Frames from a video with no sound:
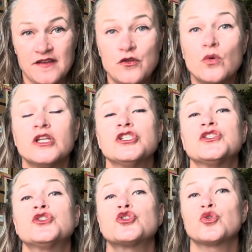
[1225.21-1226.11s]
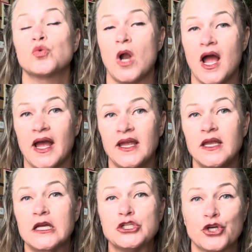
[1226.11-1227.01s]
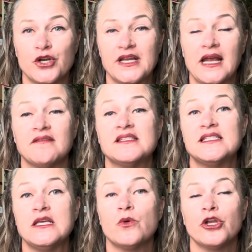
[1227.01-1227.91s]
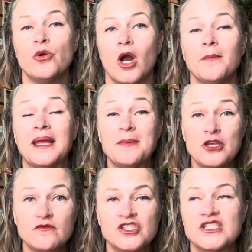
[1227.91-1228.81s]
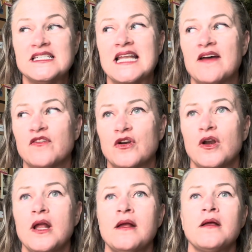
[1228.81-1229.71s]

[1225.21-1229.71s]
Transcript: If you want to just try a journey and kind of see where you are, maybe you've just never